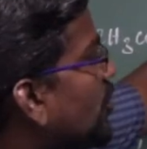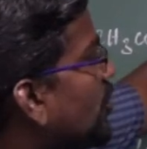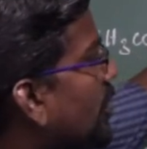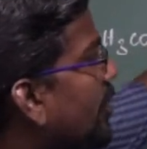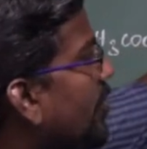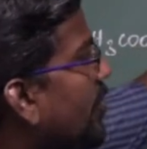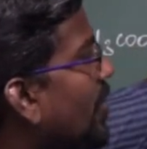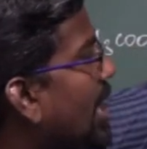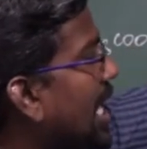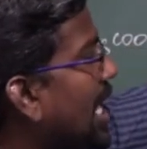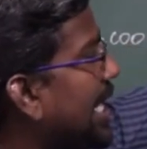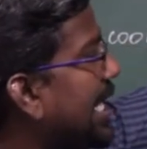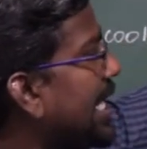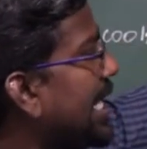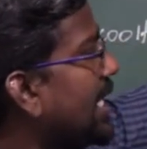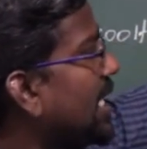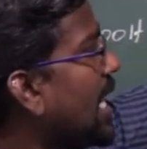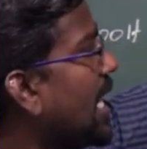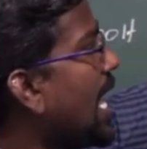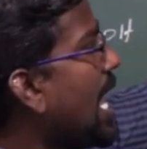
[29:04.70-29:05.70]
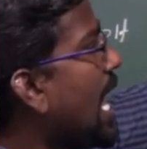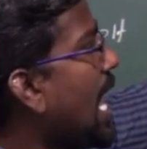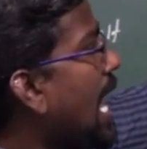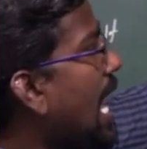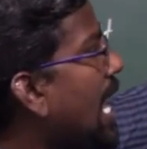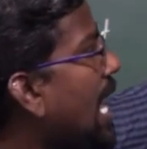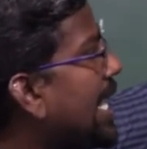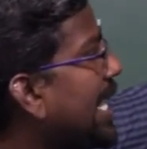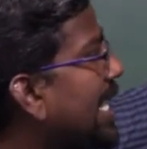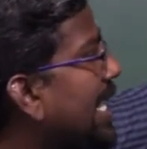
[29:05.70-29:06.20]
to form of aldehyde.
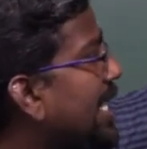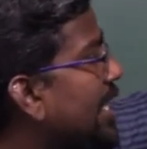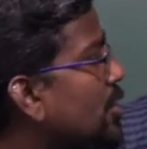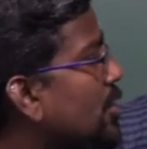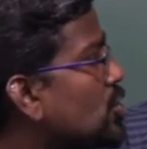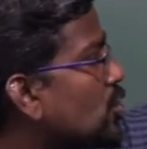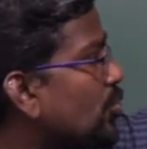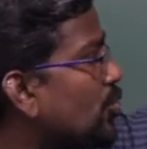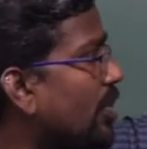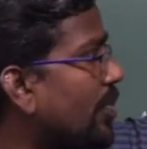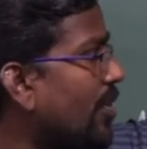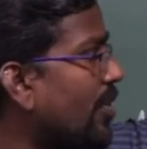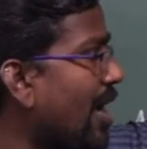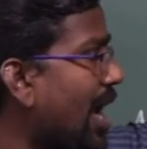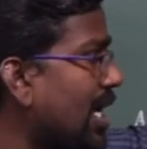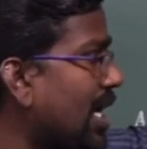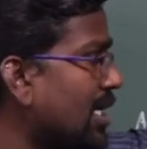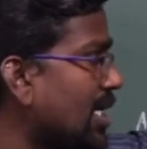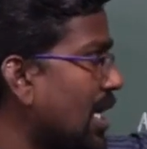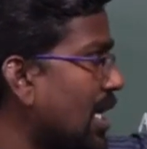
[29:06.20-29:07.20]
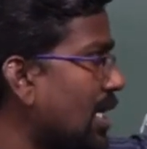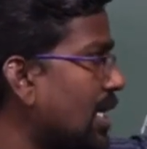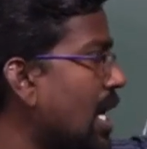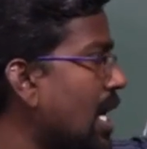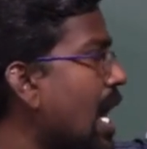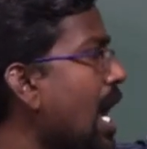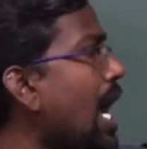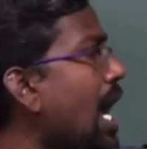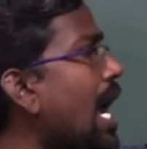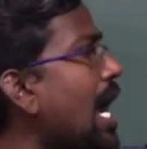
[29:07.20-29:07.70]
Aldehyde reduced to form of alcohol.
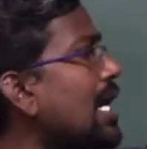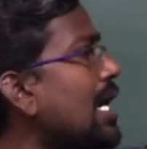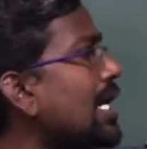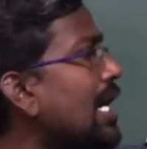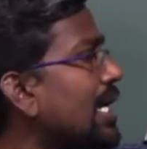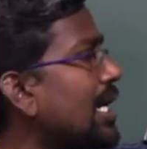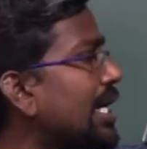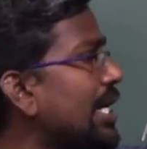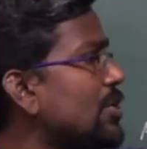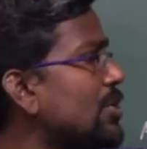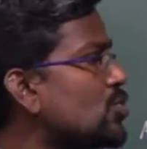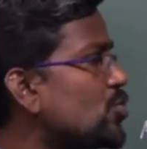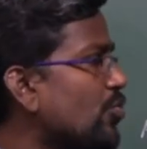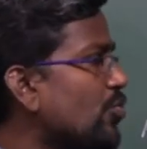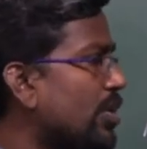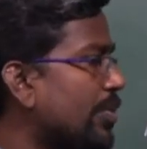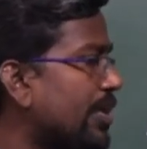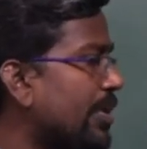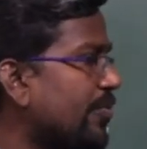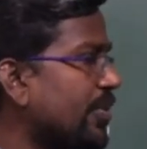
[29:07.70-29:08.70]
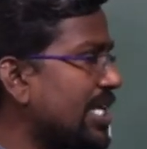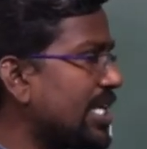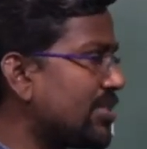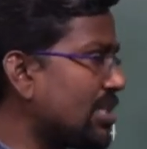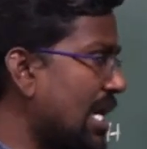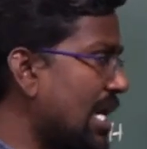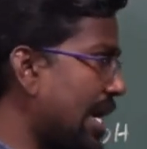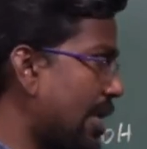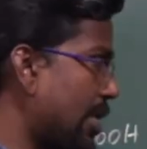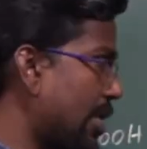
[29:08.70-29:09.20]
Alcohol reduced to form of
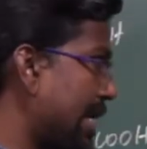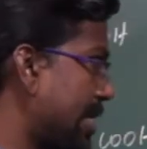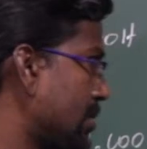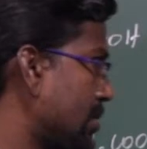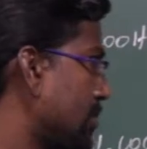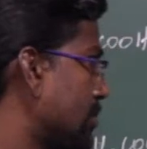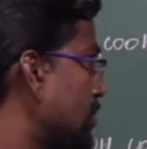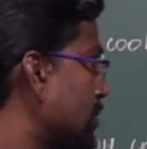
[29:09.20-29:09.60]
ethyl iodide.